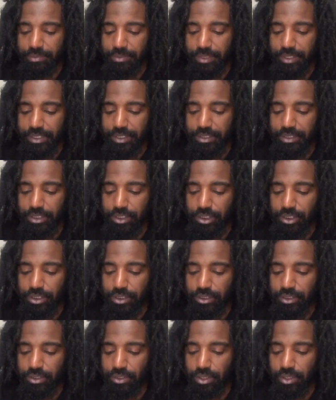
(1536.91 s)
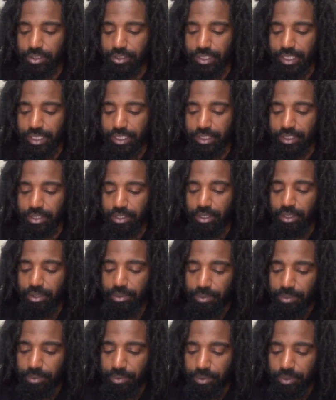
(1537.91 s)
because it's just all like,
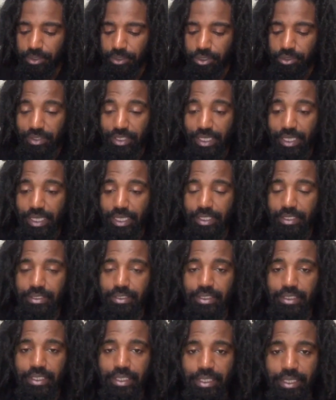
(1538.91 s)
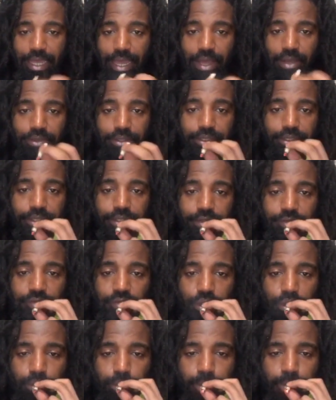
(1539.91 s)
you can't get out
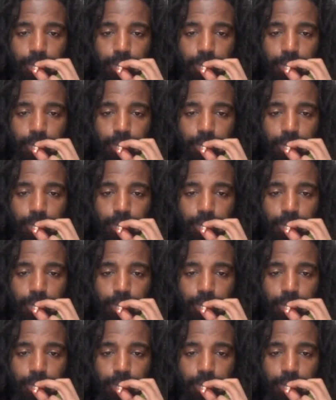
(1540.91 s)
of